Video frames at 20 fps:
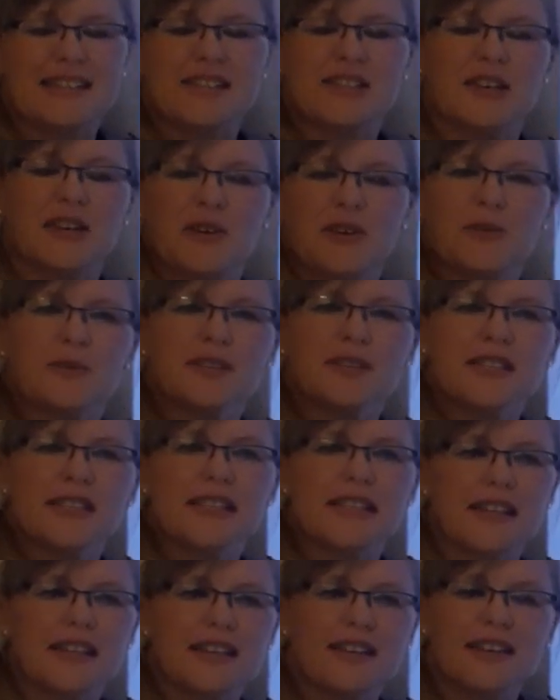so you will
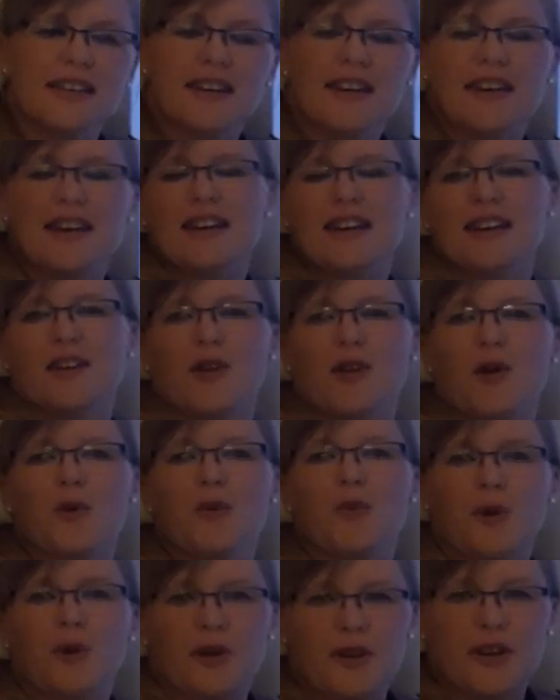see in your
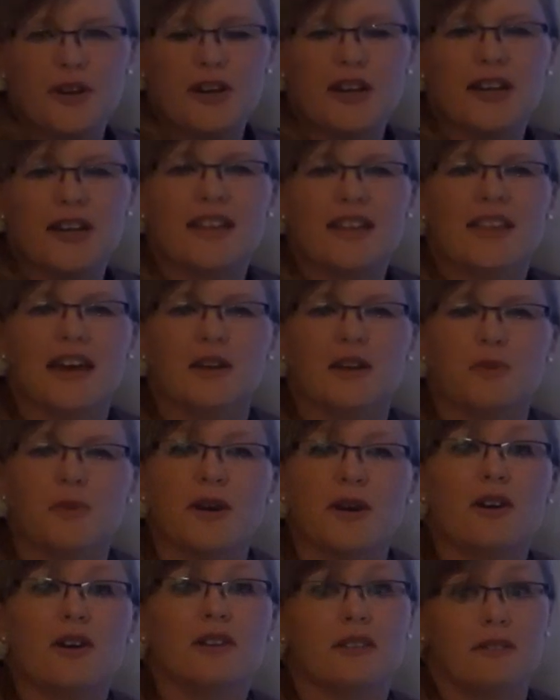work that
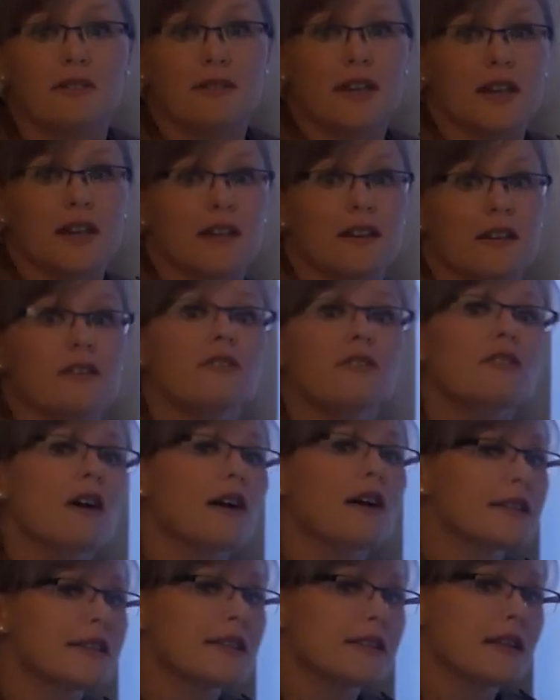we are doing a new
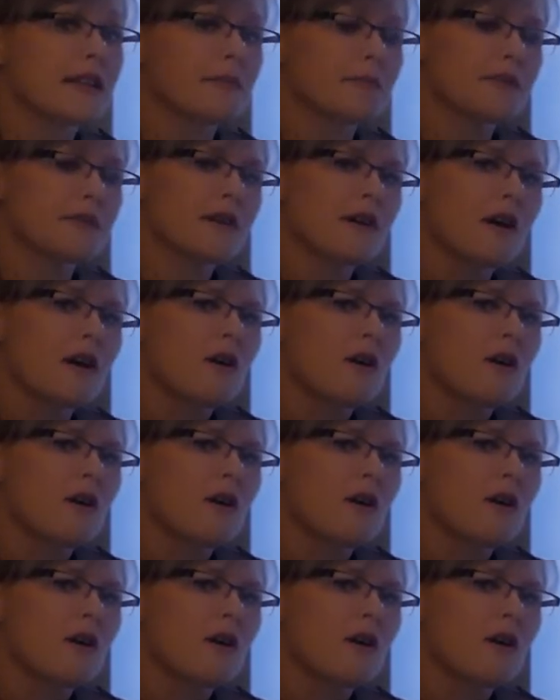concept